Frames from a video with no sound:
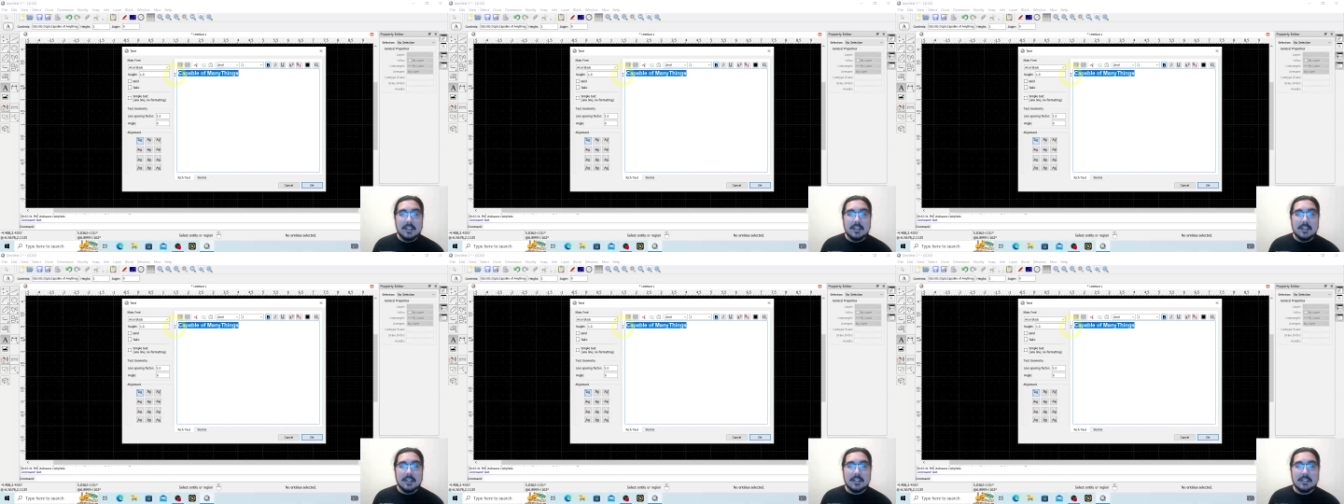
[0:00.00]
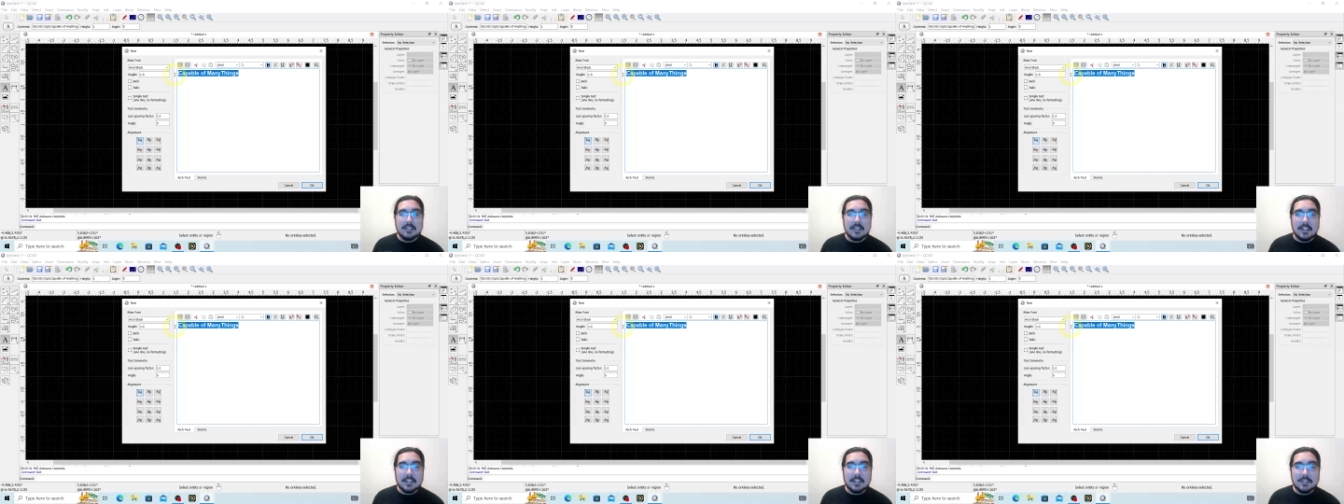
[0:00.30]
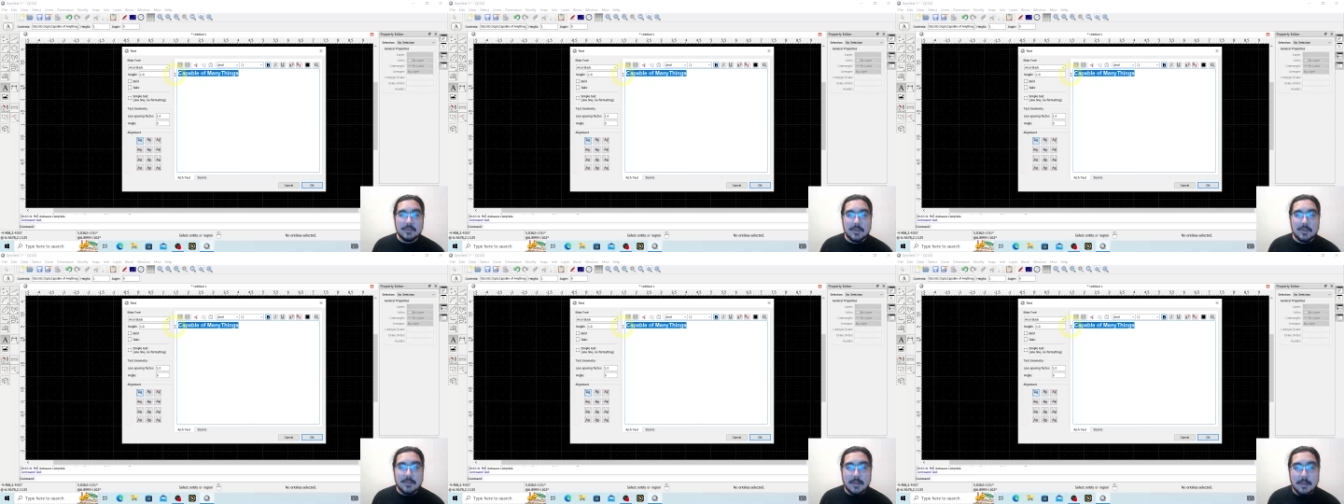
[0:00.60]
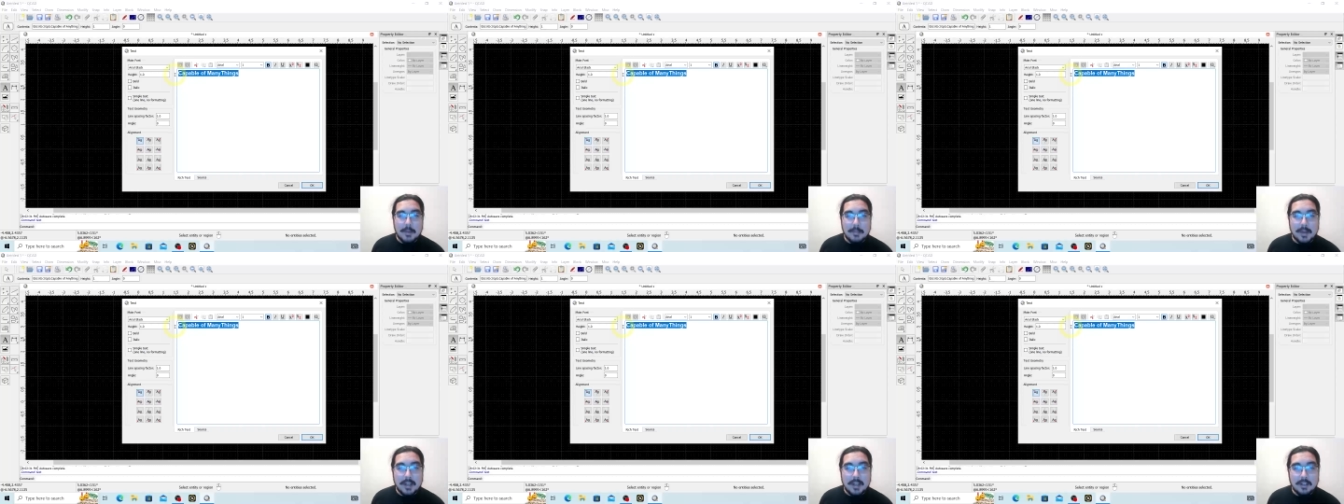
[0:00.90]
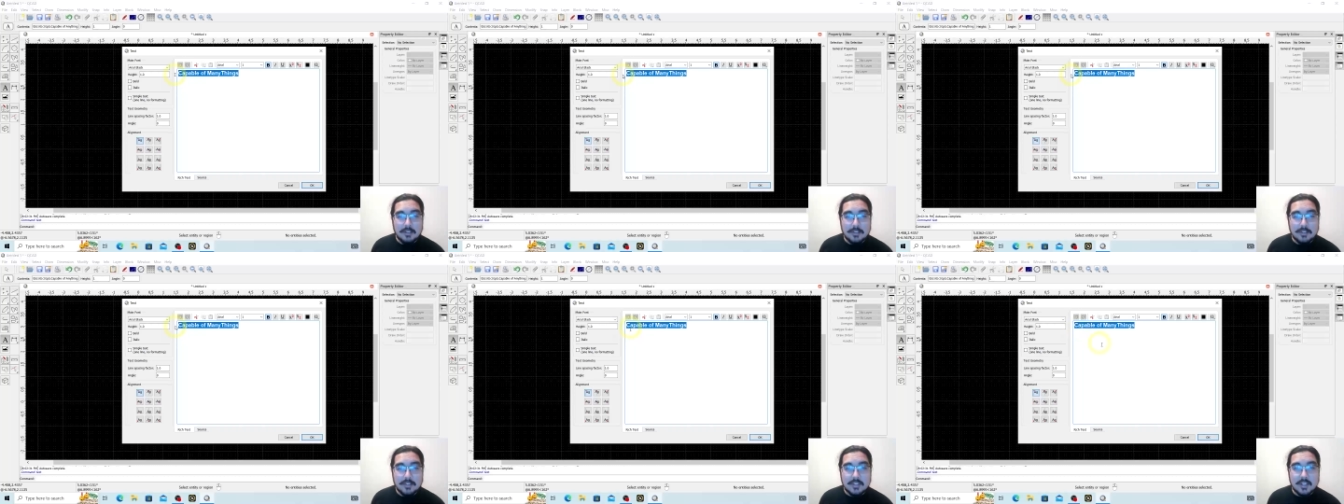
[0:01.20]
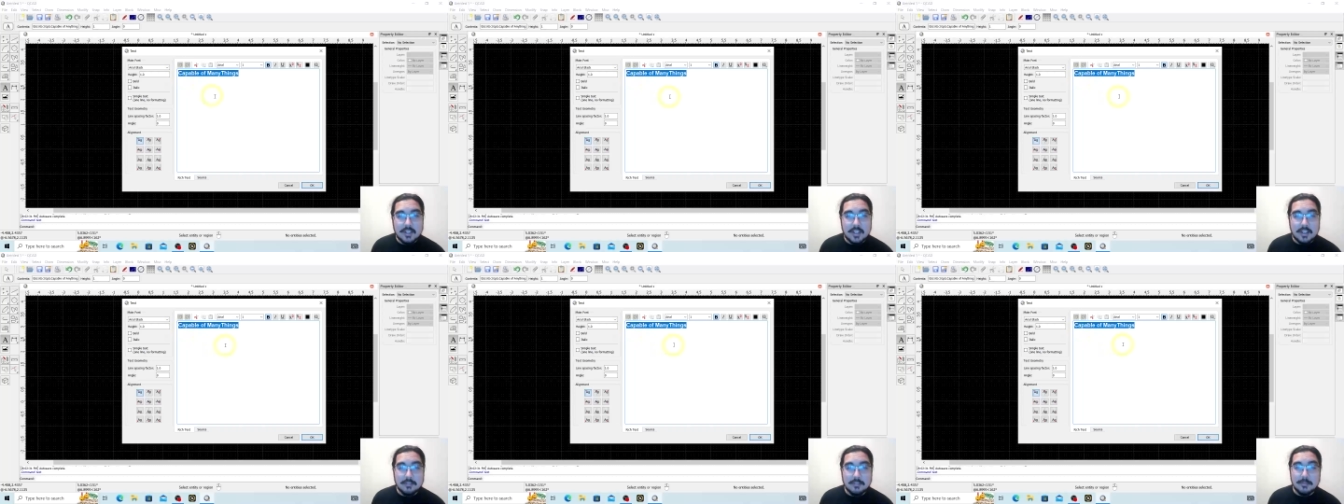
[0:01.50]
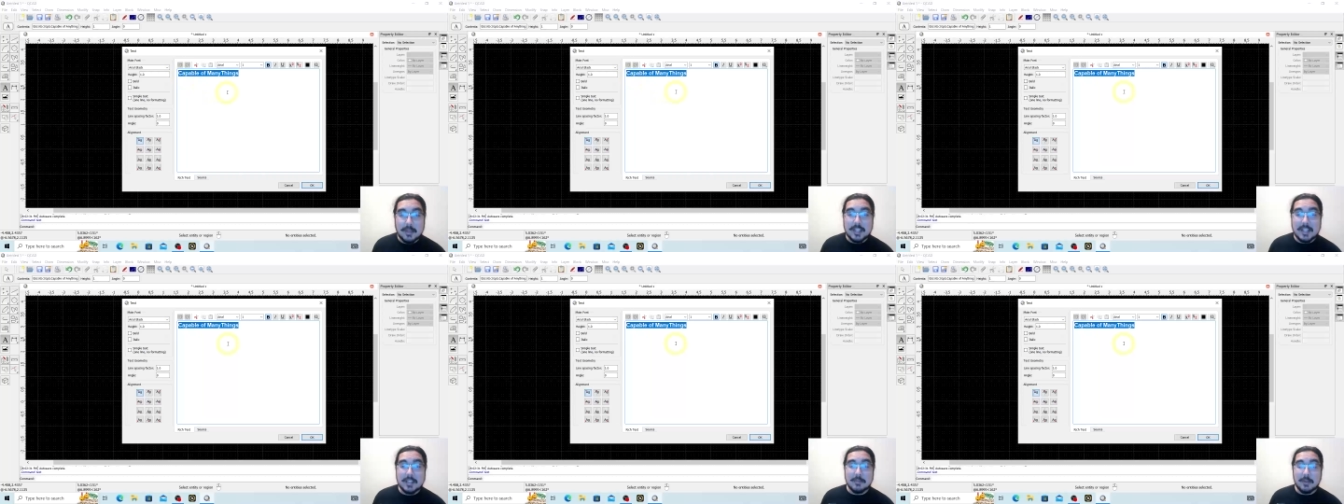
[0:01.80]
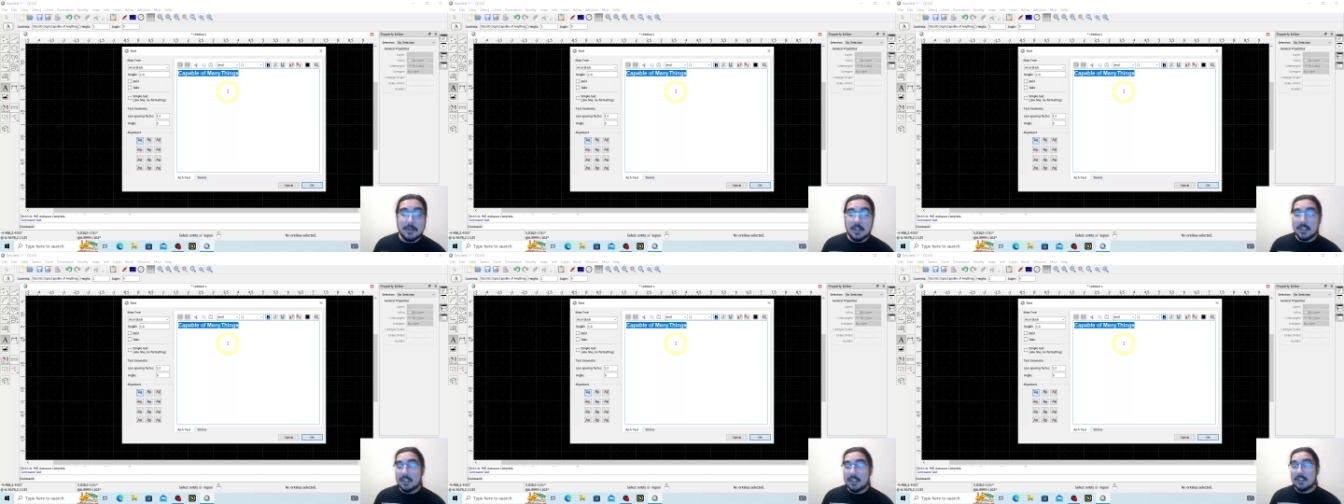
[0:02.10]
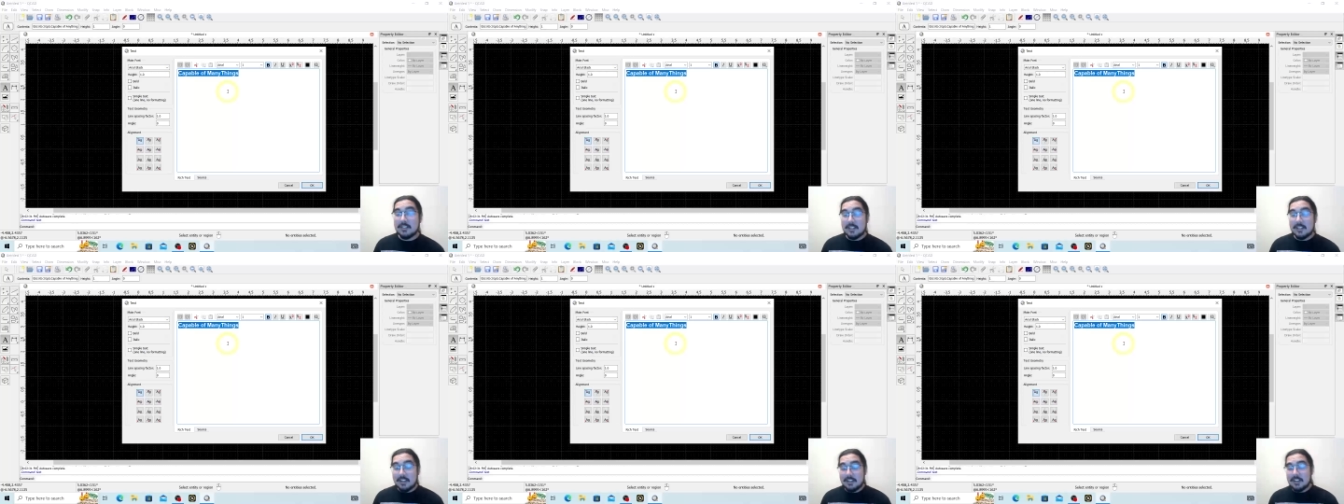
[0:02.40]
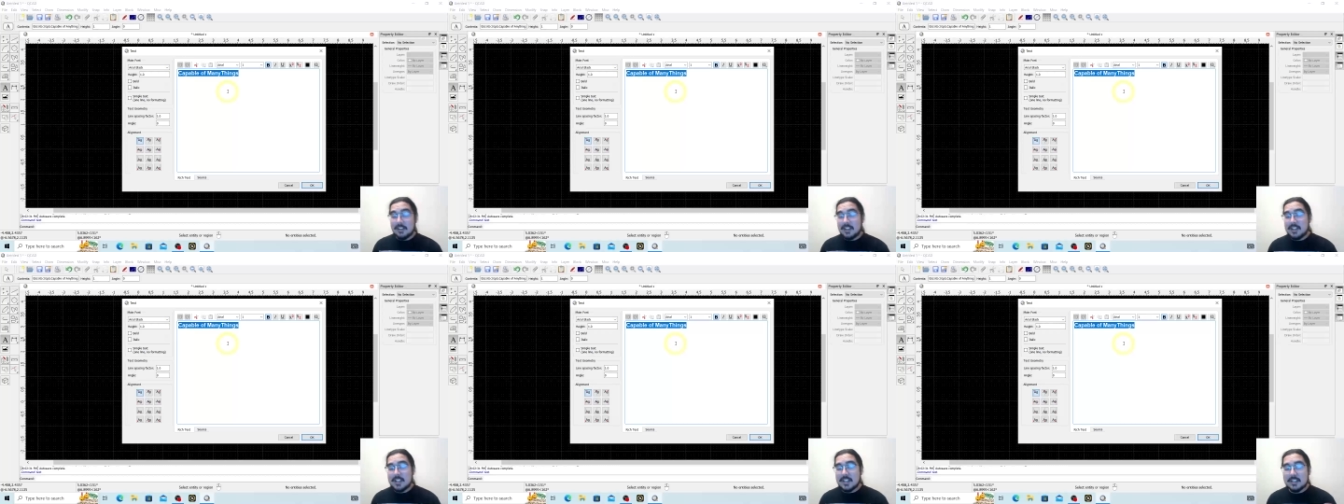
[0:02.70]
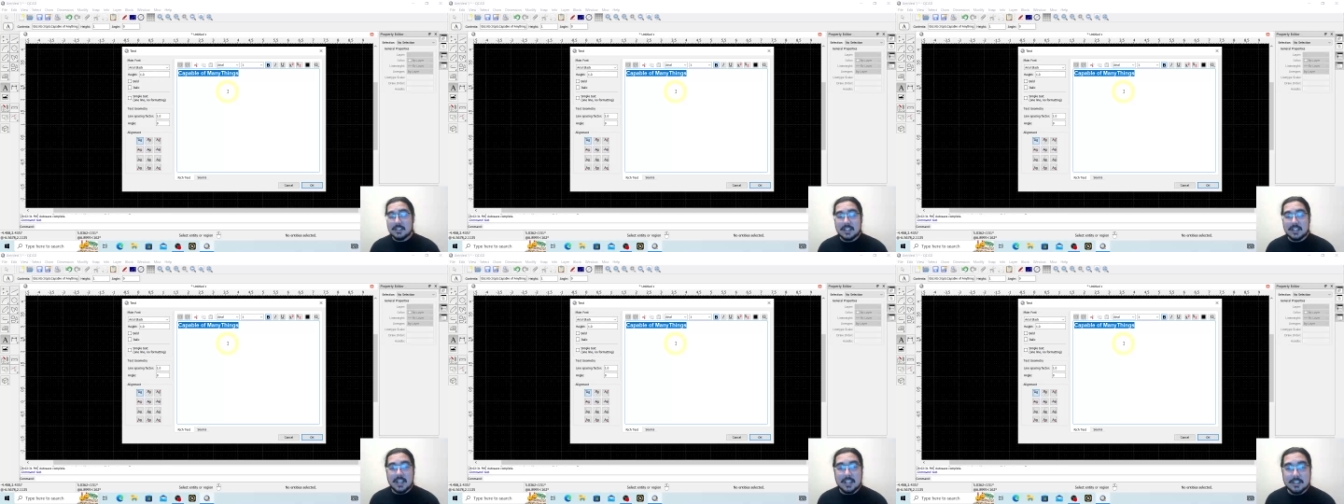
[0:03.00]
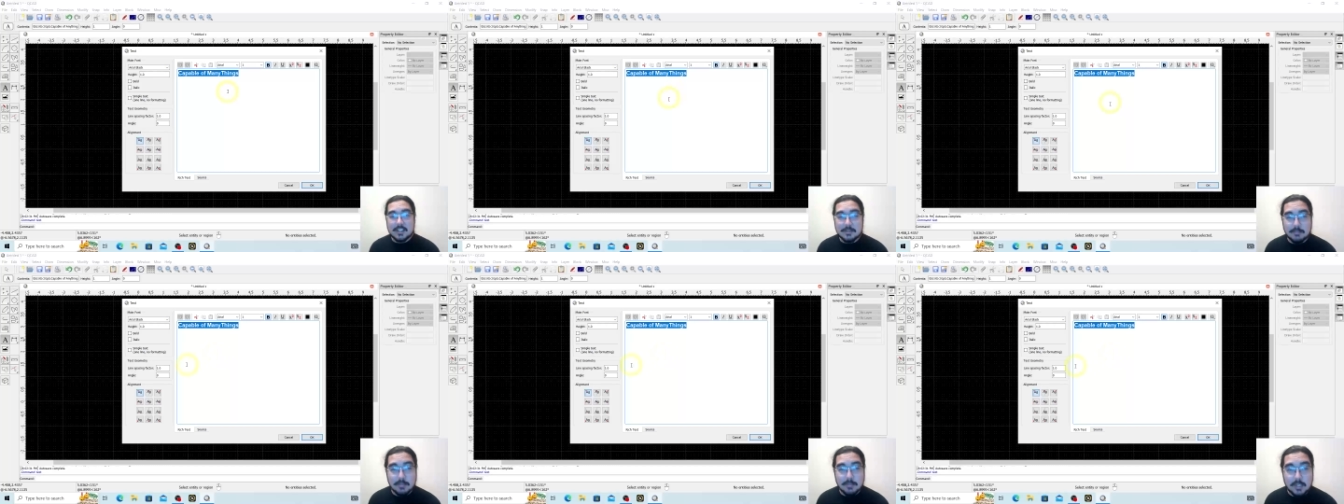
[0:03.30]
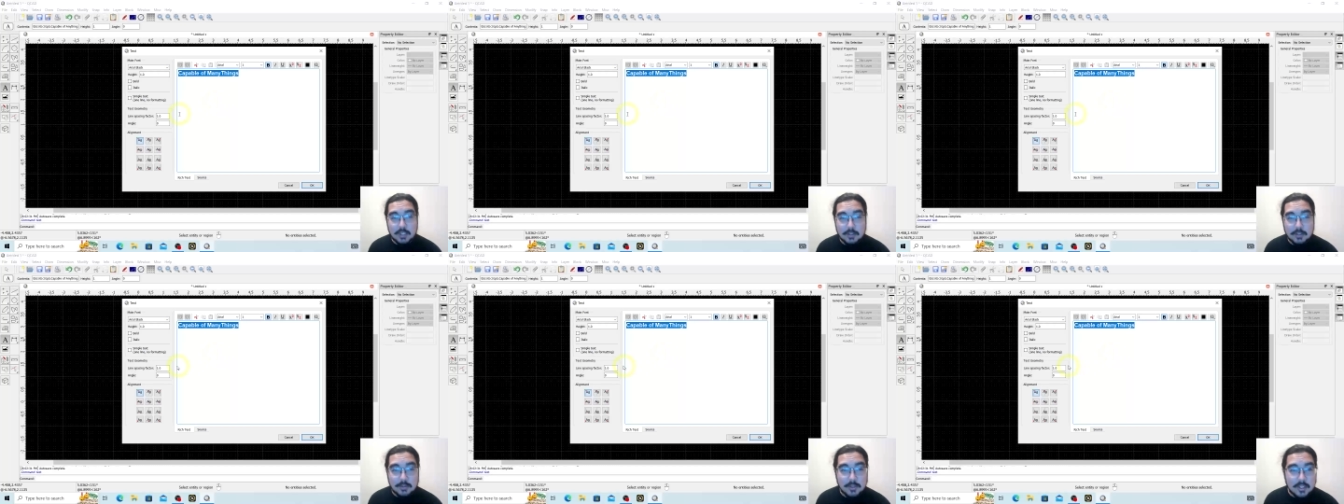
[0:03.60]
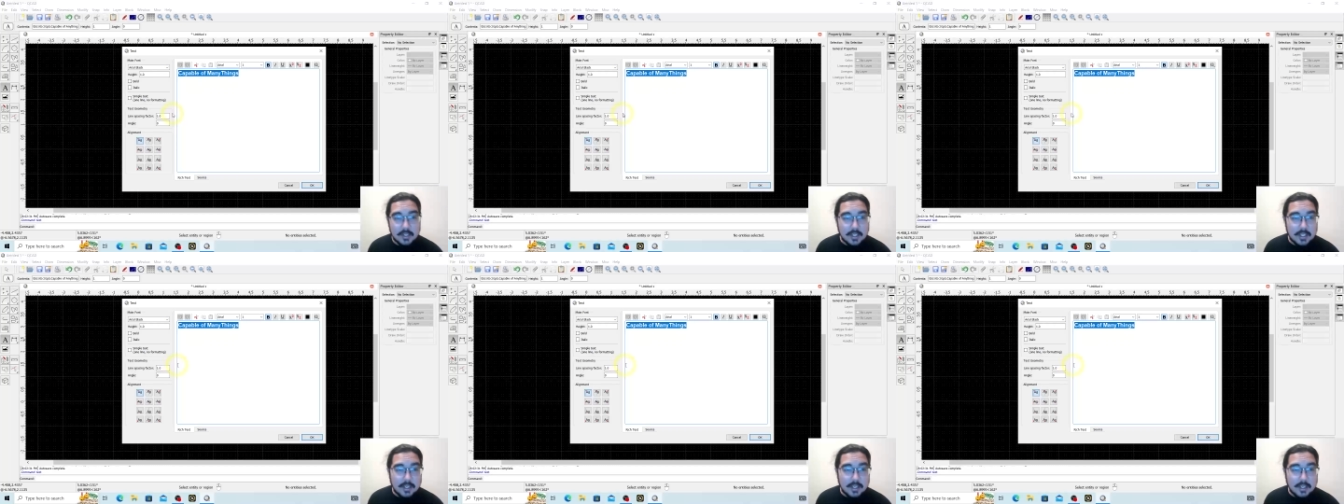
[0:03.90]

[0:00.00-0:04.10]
these letters with my mouse, and I've made them all, in this case, blue.